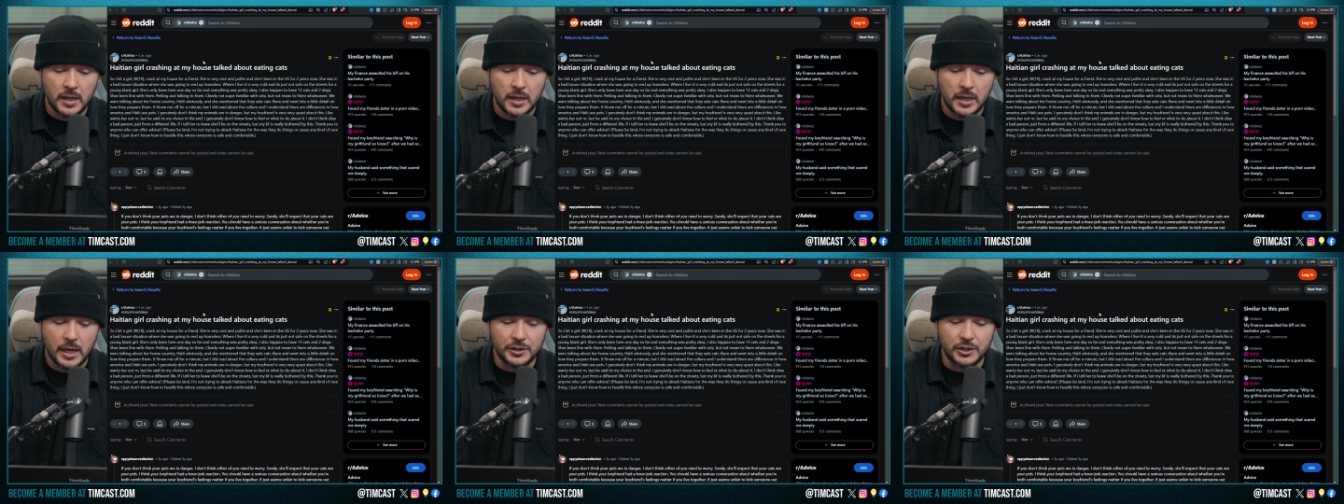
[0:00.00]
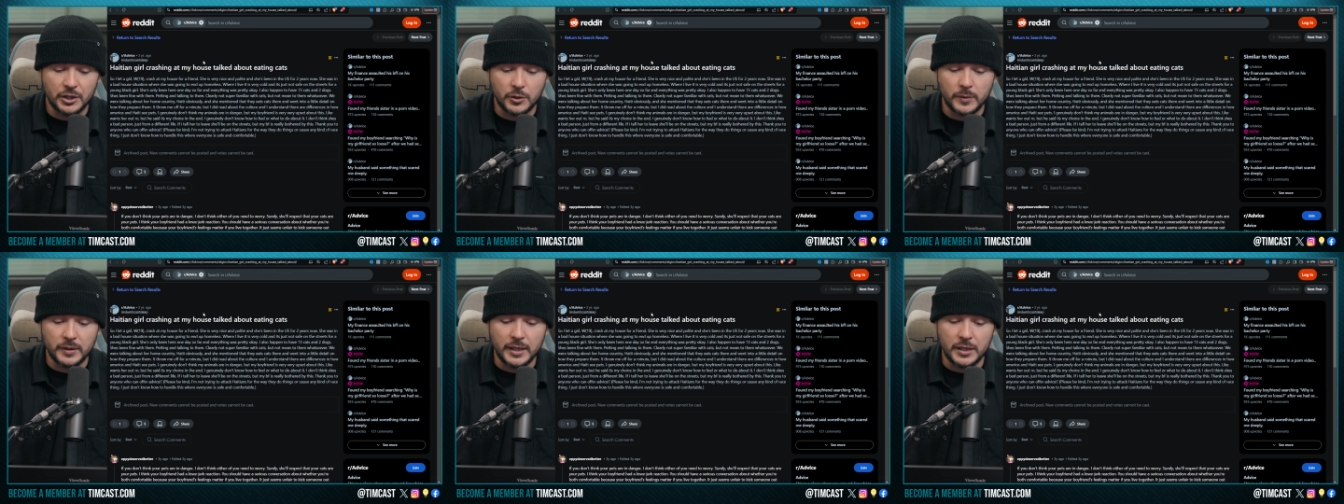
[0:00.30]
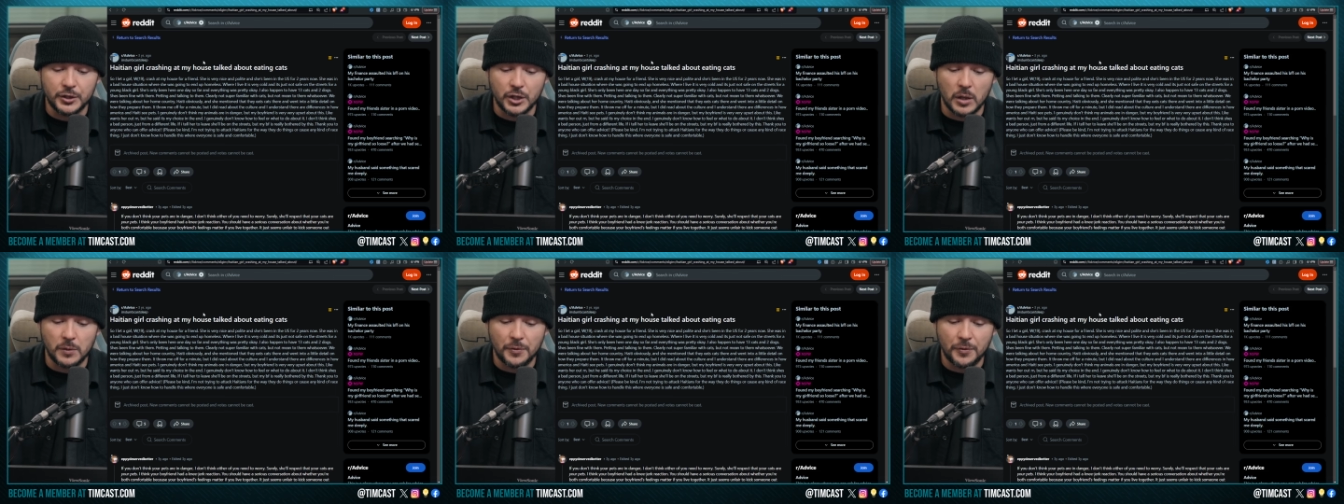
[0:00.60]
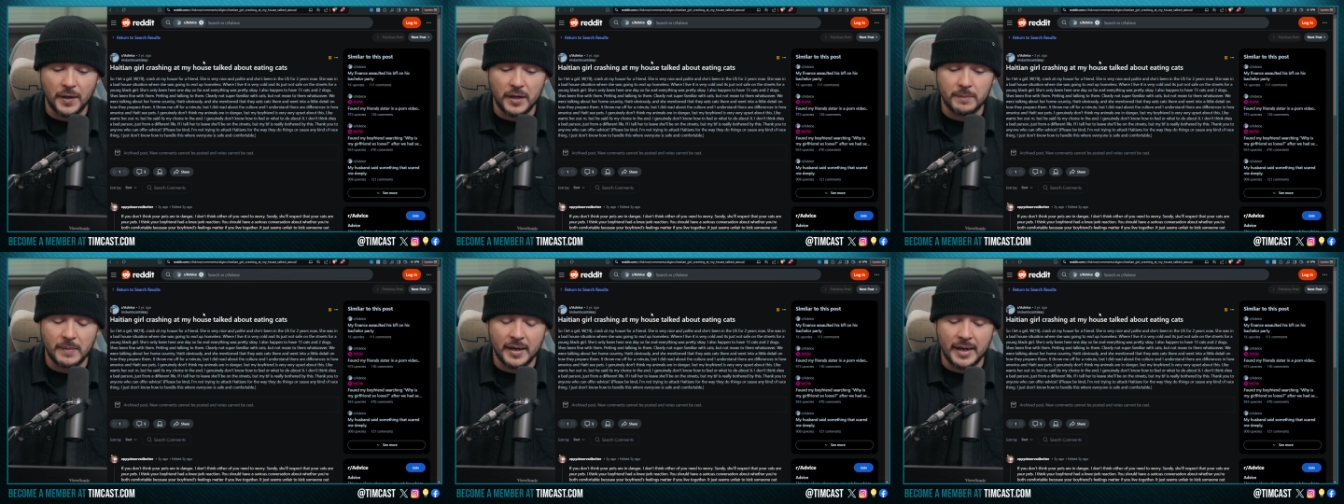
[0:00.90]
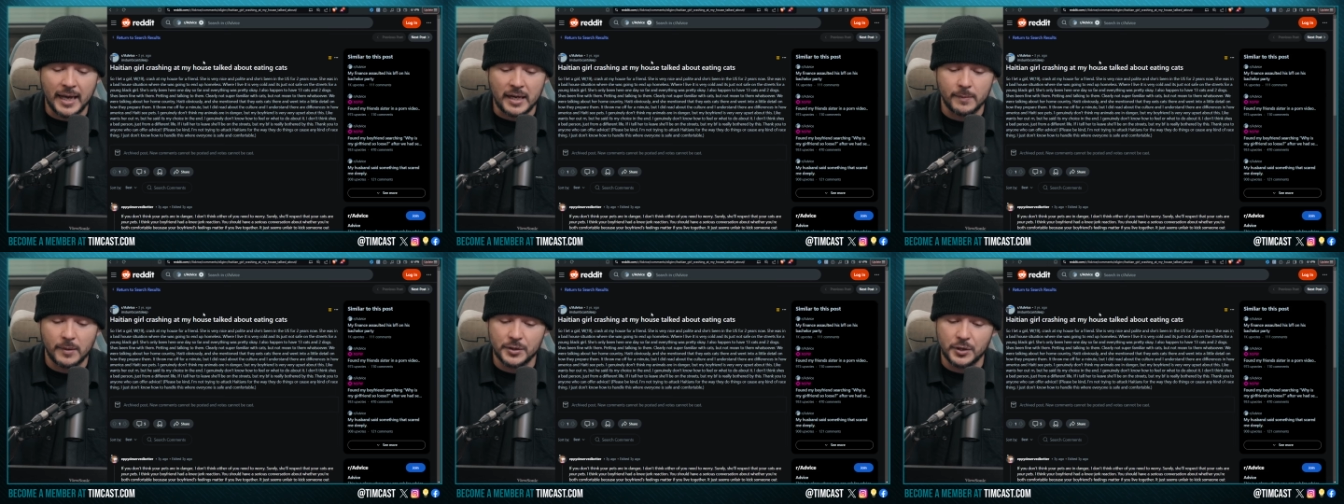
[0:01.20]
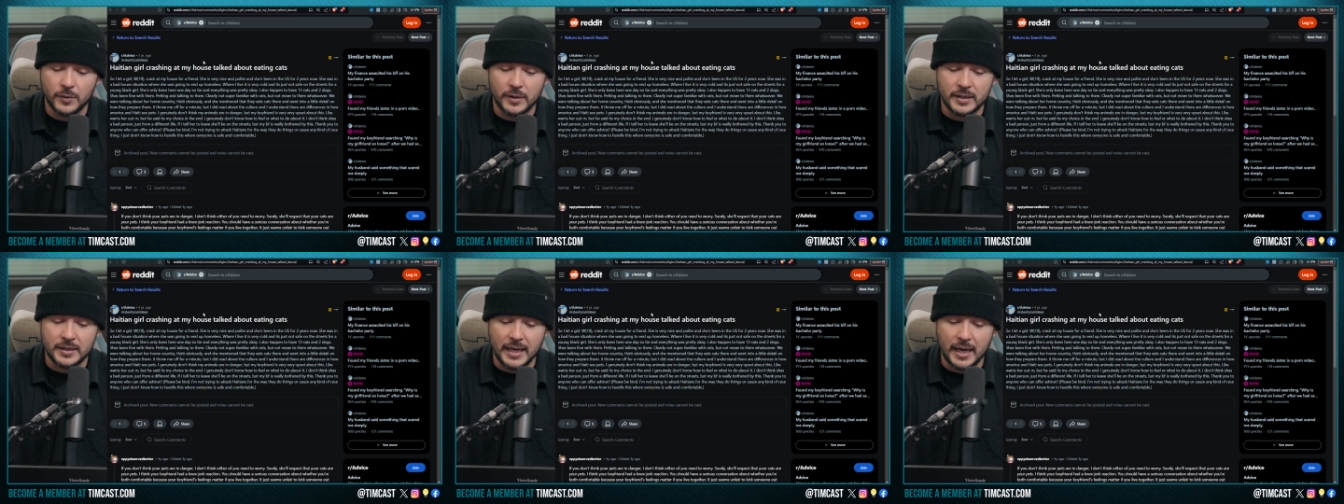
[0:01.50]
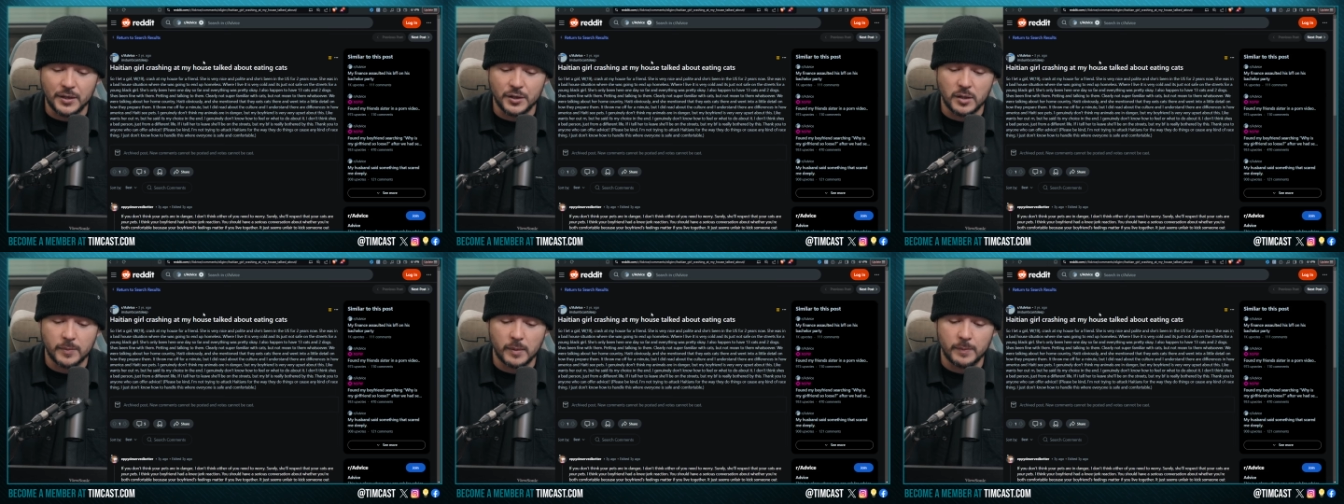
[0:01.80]
I genuinely don't think my animals are in
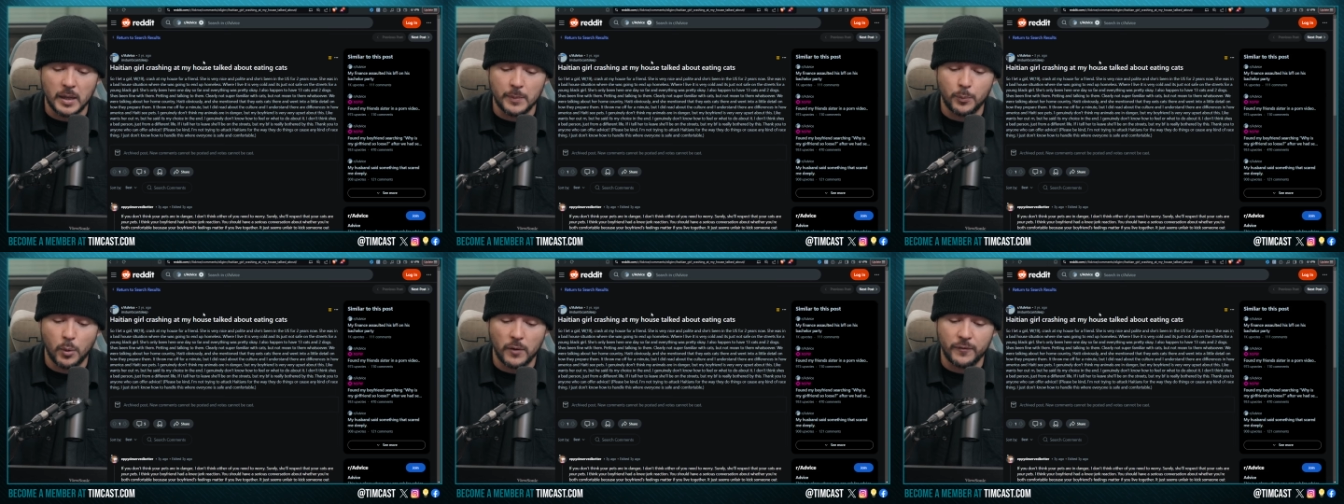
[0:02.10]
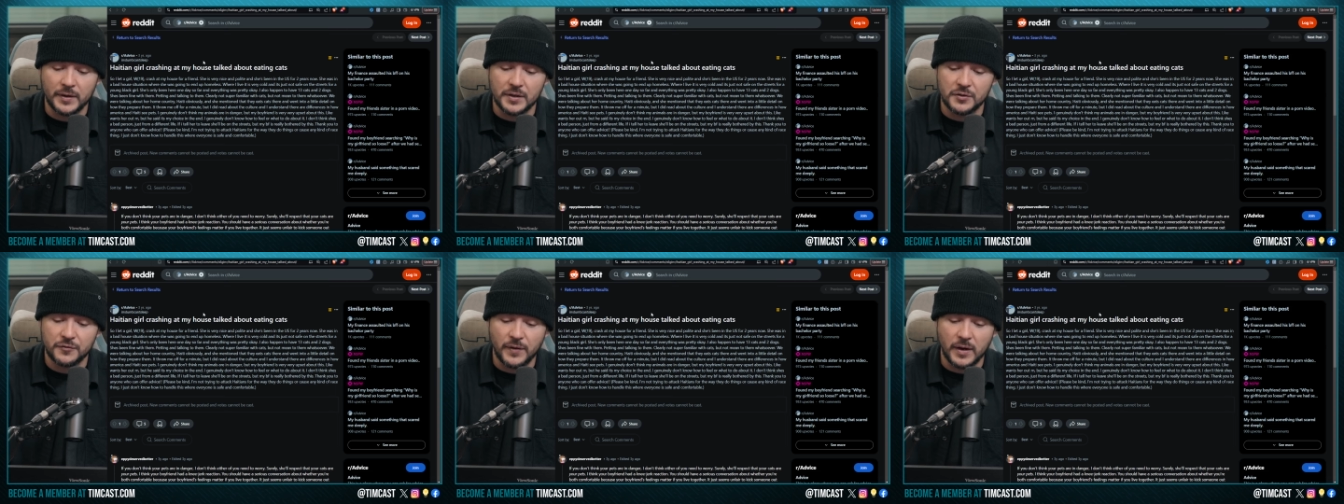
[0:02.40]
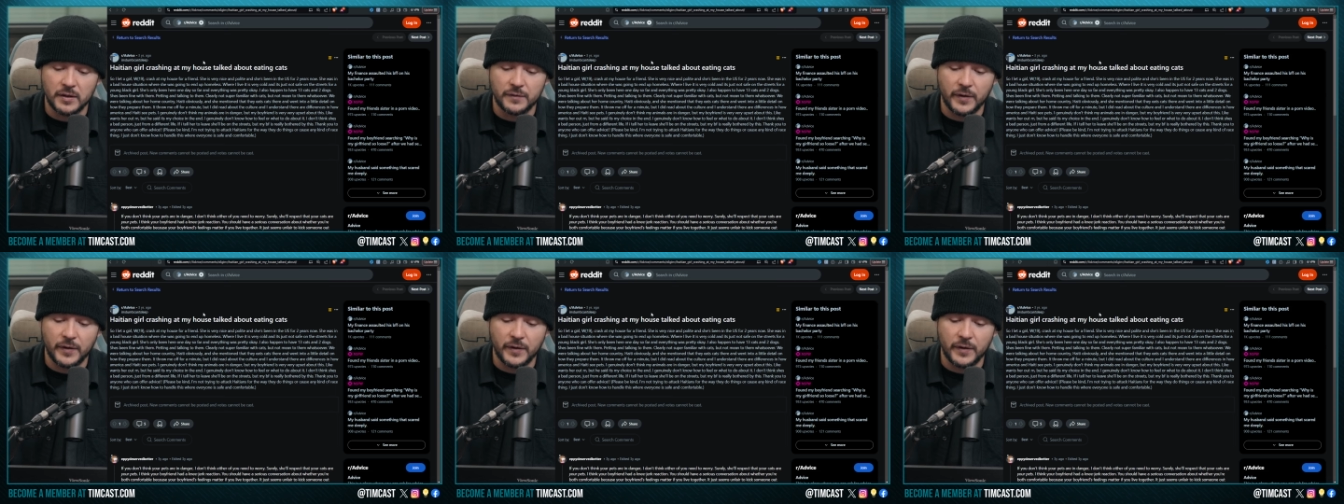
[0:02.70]
danger, but my boyfriend is very,